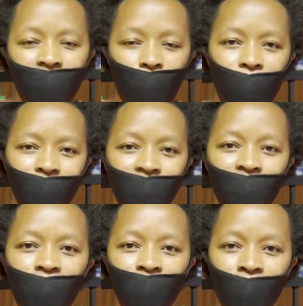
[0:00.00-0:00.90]

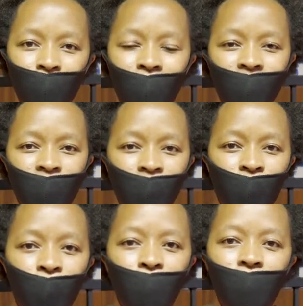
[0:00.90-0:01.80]
Chairperson of the PG
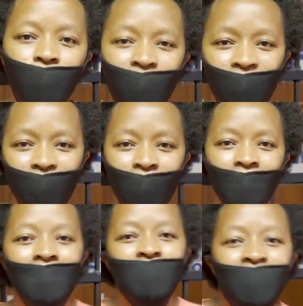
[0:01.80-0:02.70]
Group. So
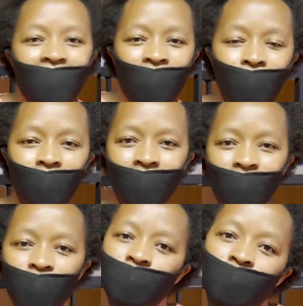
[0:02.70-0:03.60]
today I'm going to
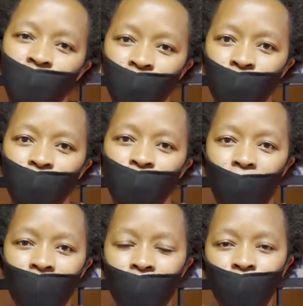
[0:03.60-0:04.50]
introduce you to
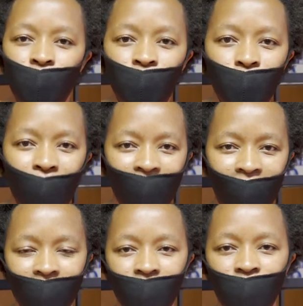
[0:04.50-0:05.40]
our two
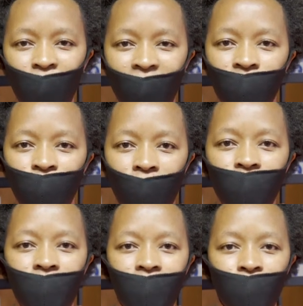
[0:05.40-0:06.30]
supervisors who are
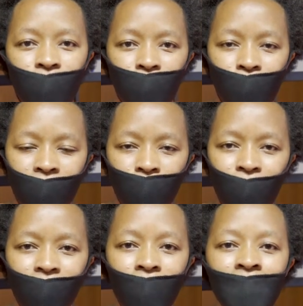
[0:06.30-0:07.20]
involved in our
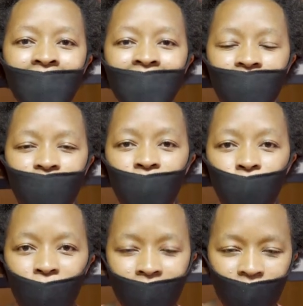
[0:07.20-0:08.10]
department. The first
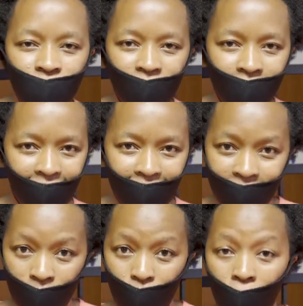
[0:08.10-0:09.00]
one is Dr.
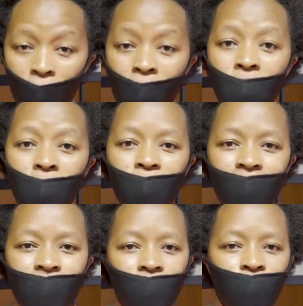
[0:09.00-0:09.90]
Adebo, who
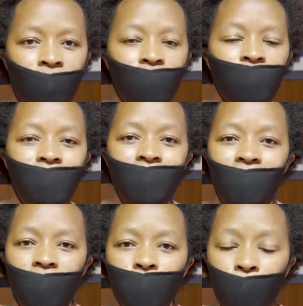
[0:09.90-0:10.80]
is involved in
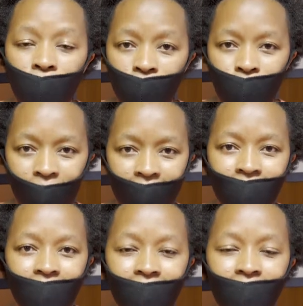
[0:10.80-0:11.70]
the
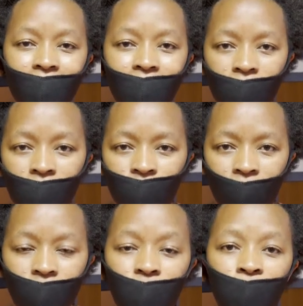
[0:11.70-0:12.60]
improvement and
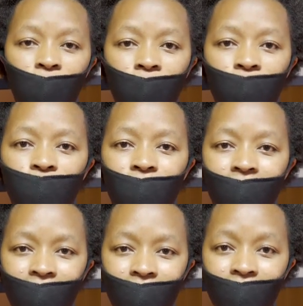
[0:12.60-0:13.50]
reinvention of
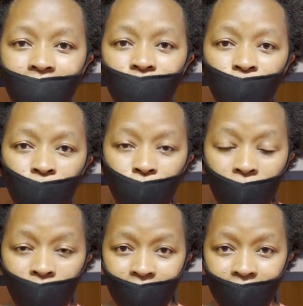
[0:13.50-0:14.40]
traditional food
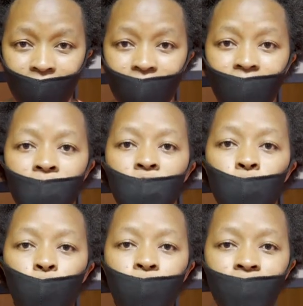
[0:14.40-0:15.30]
processes,
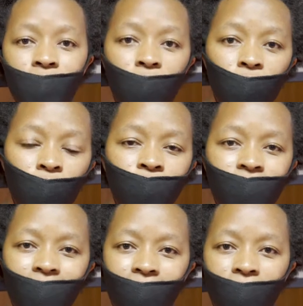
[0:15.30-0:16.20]
which
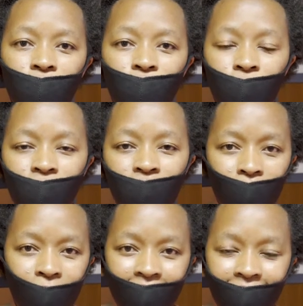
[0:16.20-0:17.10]
includes the food
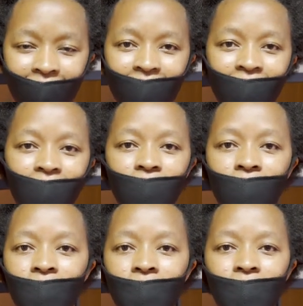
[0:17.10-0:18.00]
fermentation,
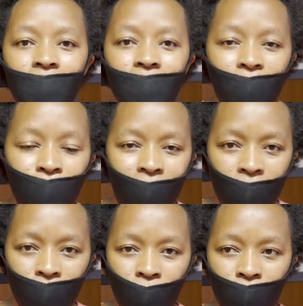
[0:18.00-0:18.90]
the
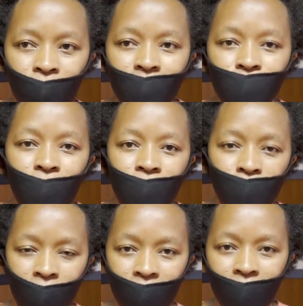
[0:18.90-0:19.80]
metabolomics,
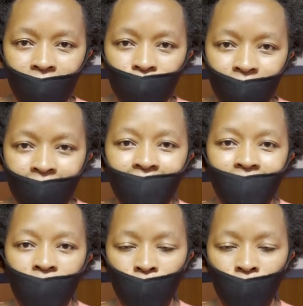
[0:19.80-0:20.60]
mathematical modeling and